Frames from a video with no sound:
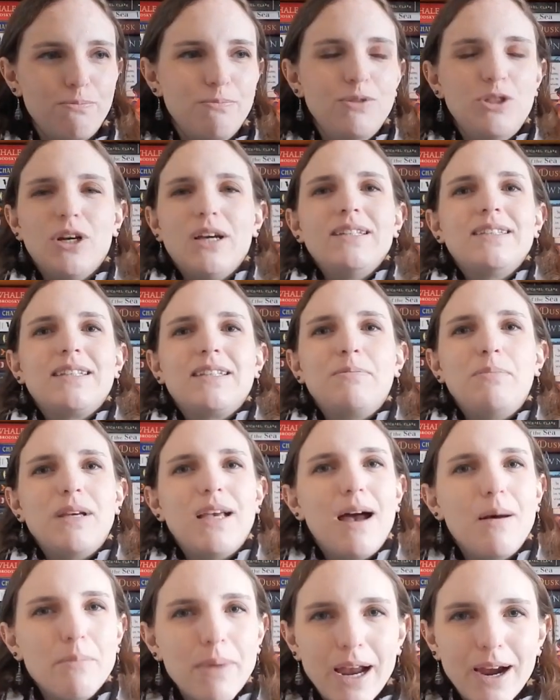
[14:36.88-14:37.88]
just
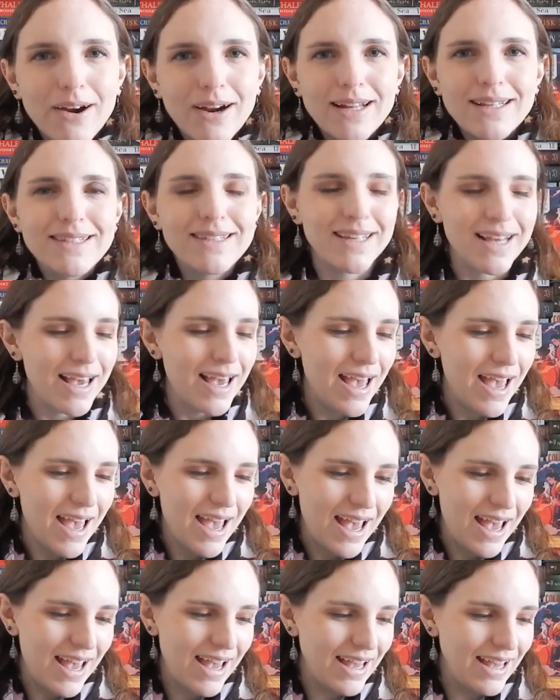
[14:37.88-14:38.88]
become parents.
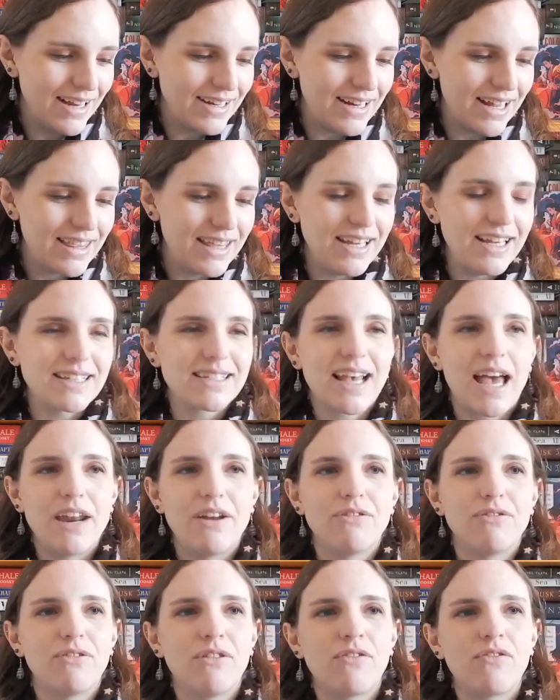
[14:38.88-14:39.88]
And I think it's
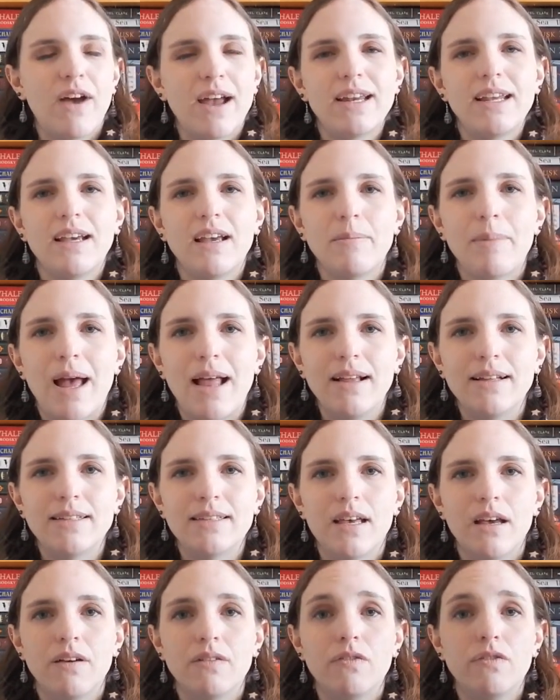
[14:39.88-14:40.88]
kind of finding a
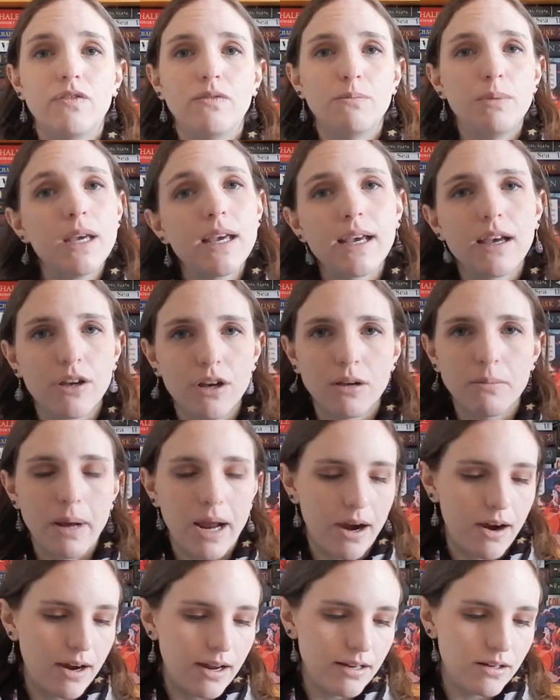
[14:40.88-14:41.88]
balance of being a good
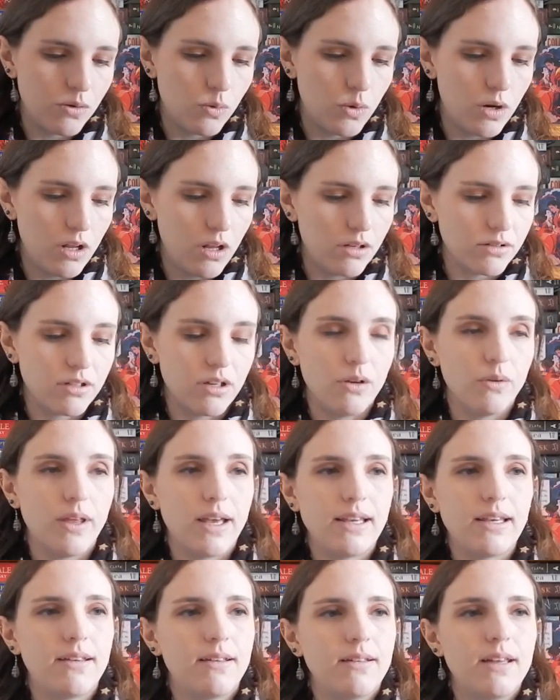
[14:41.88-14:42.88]
parent while also
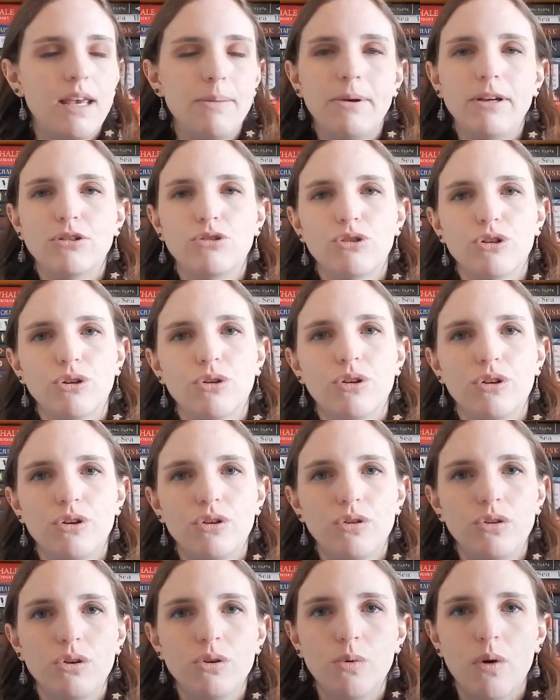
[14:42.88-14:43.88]
like keeping true to
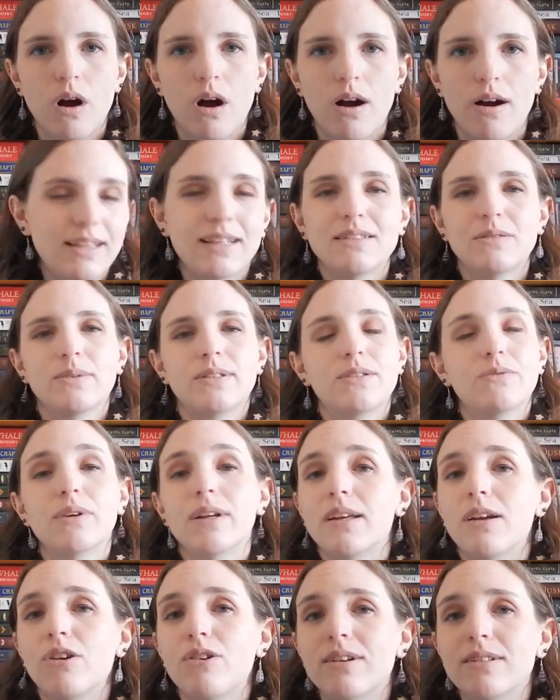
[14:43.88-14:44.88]
who you are. This was a
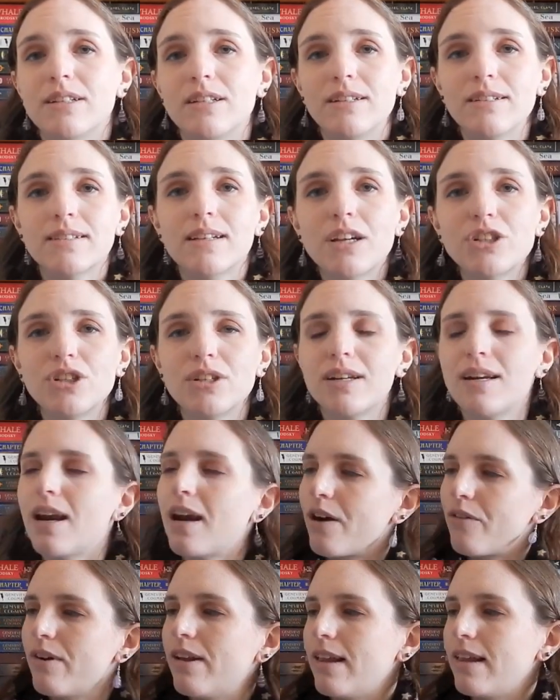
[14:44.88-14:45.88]
really interesting discussion
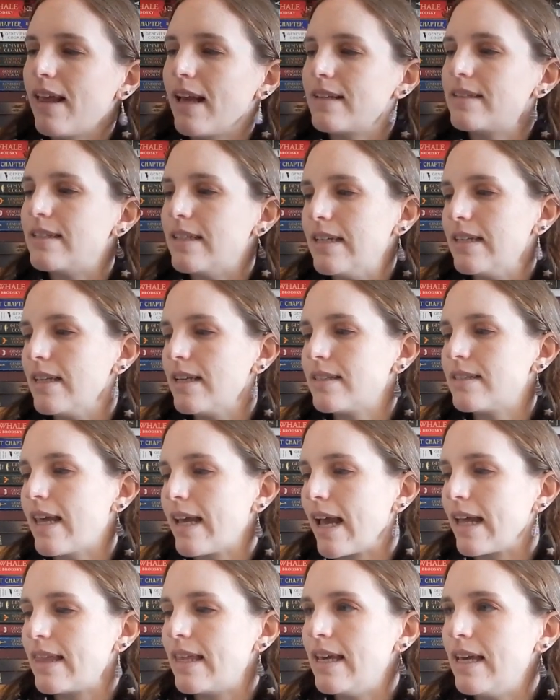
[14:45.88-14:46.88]
and I really like seeing this.
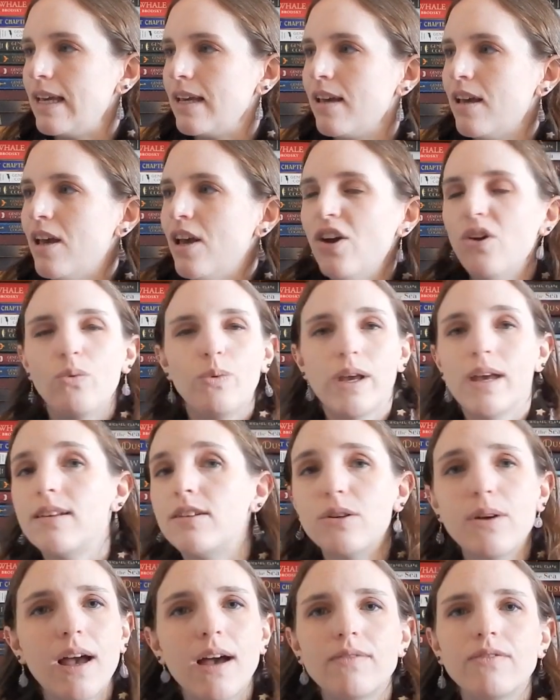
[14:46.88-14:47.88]
Like, I think we
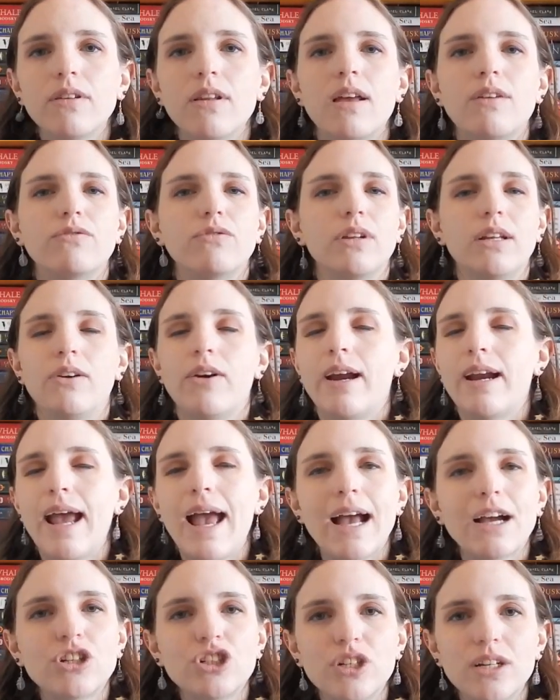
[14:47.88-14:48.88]
do have a lot of really great
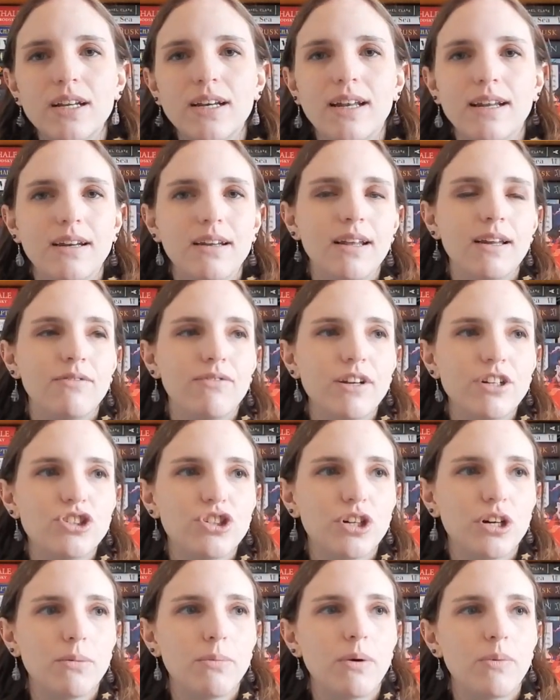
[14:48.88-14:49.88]
action and
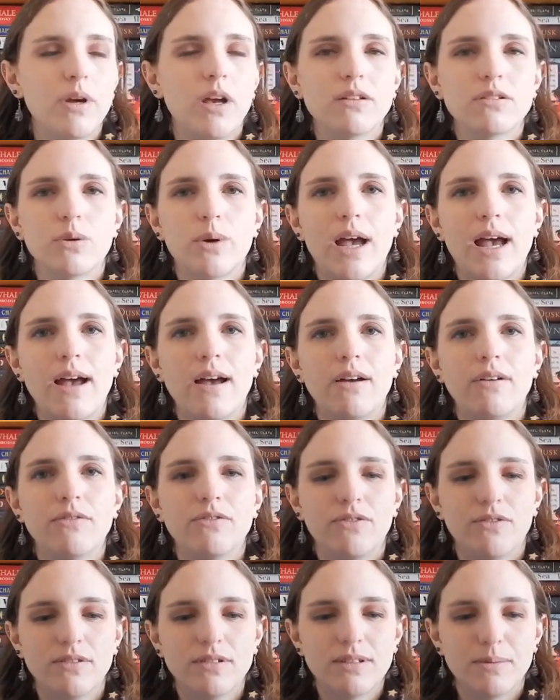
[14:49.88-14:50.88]
adventure, but we also
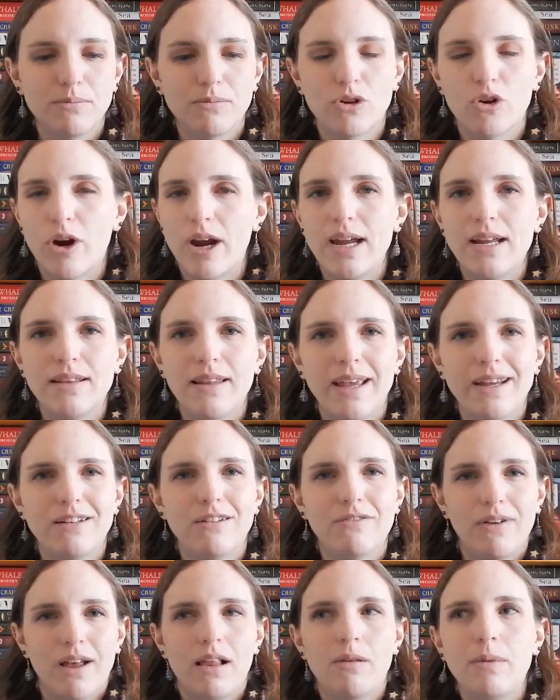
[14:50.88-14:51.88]
have some great like
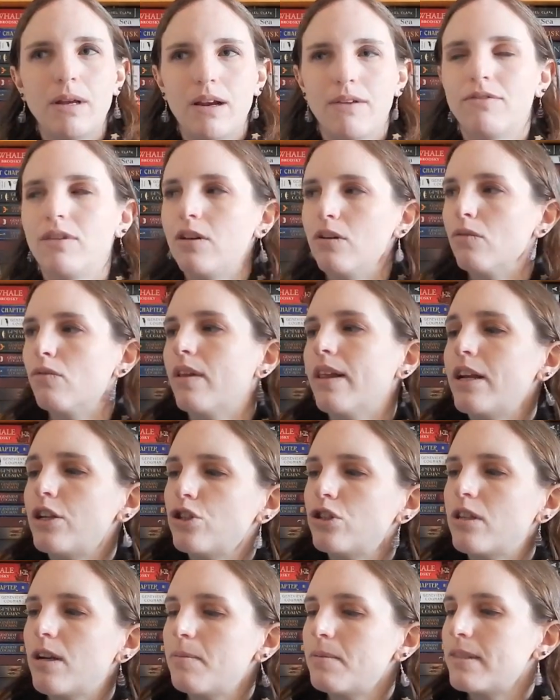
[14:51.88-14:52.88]
development of the
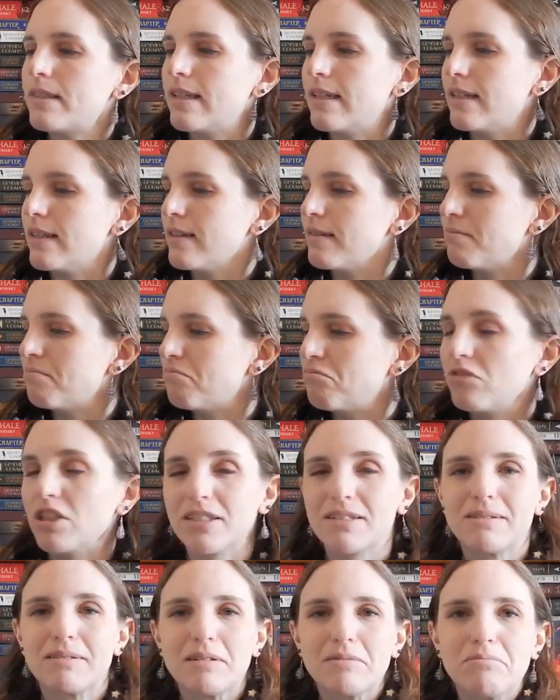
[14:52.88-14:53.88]
relationships and
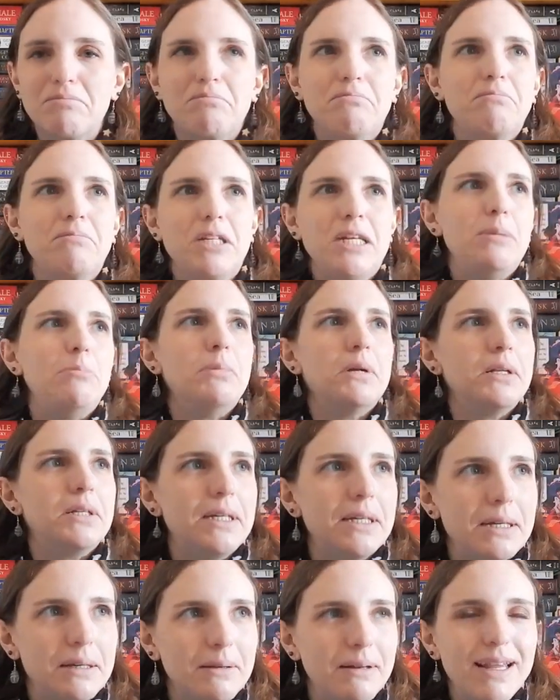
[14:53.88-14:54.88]
just team
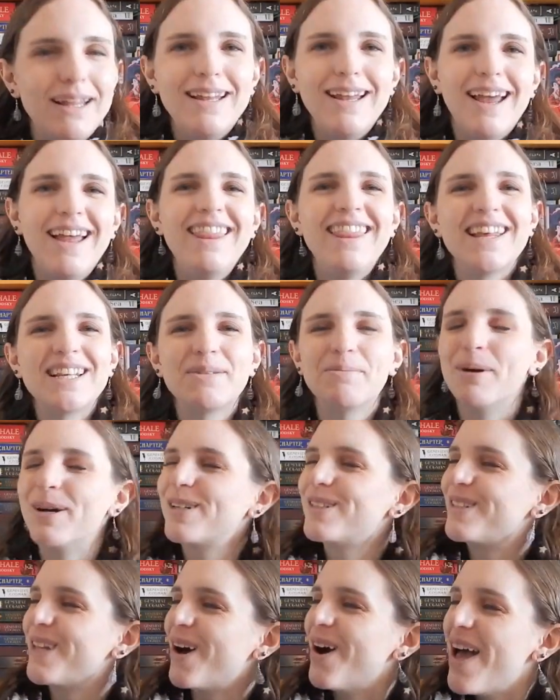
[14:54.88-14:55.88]
building in this
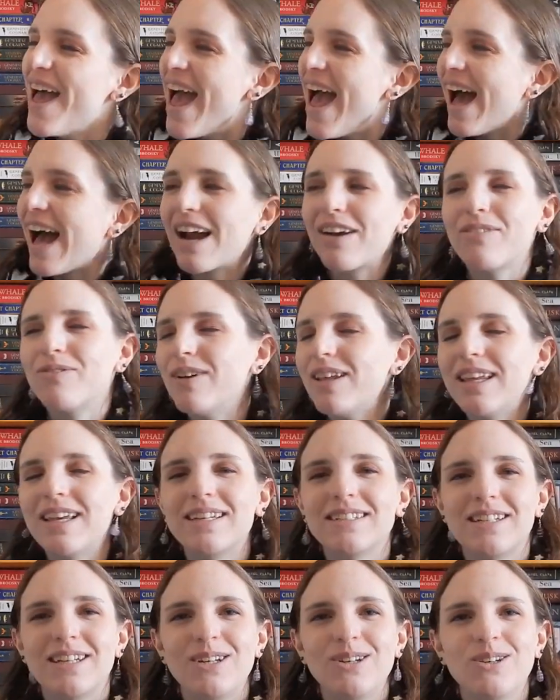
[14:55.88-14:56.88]
book stuff. I really
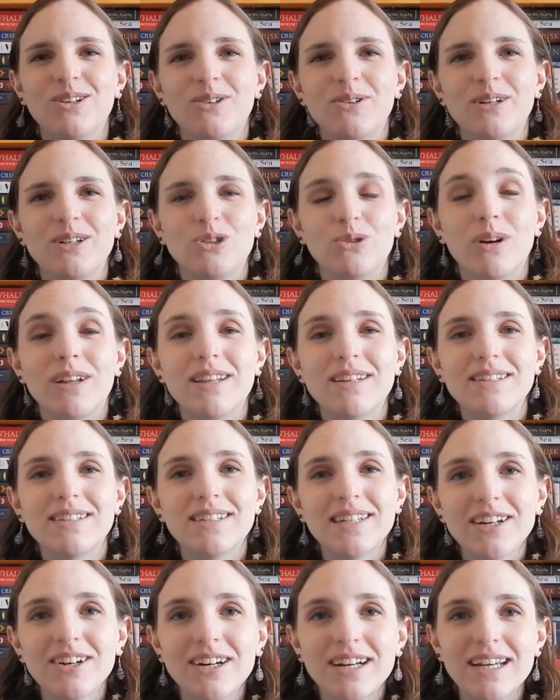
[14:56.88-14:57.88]
continue to enjoy the
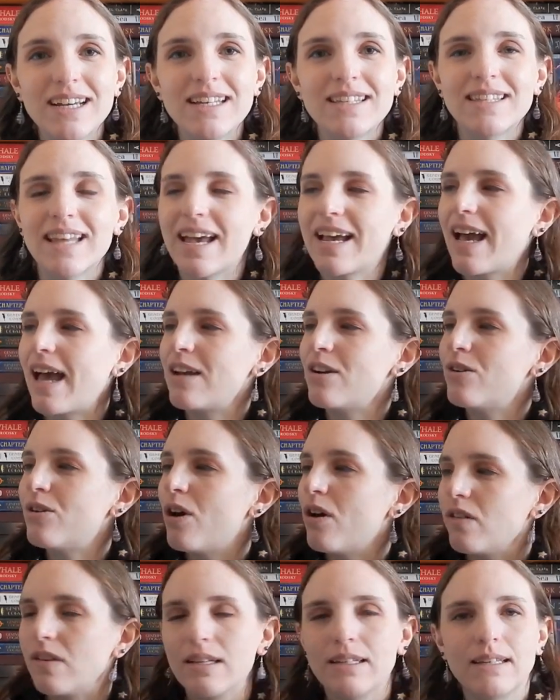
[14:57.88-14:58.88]
series. Like, I don't
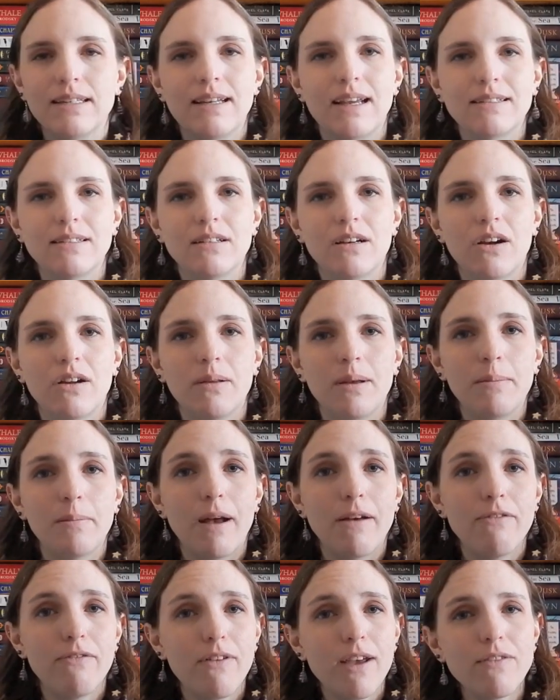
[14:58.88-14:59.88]
know if this is necessarily
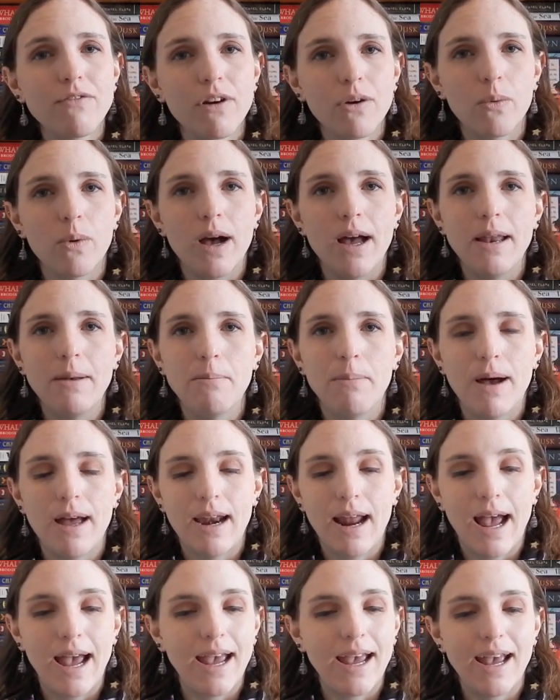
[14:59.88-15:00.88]
my favorite one,
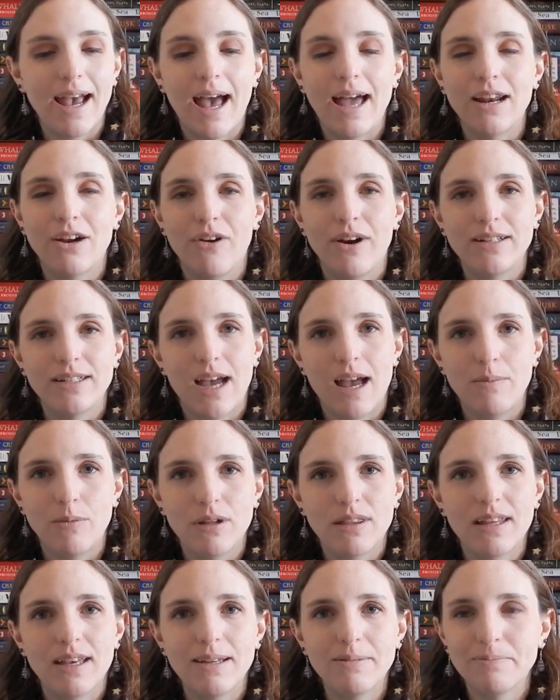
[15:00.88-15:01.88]
but I had a great time
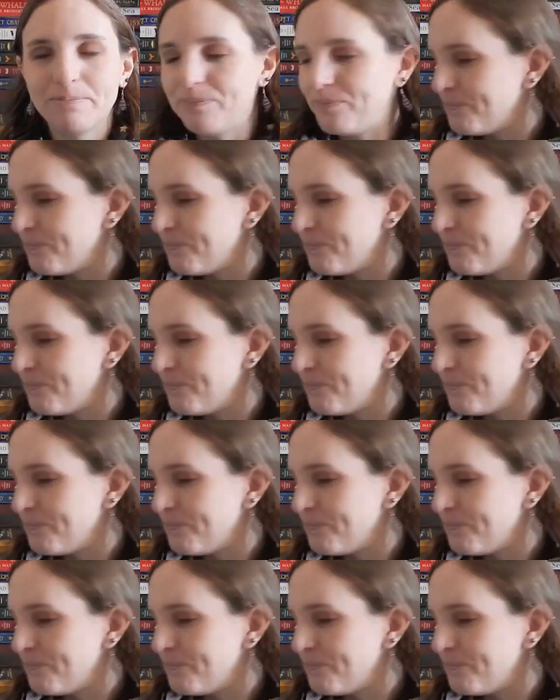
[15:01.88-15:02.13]
with it.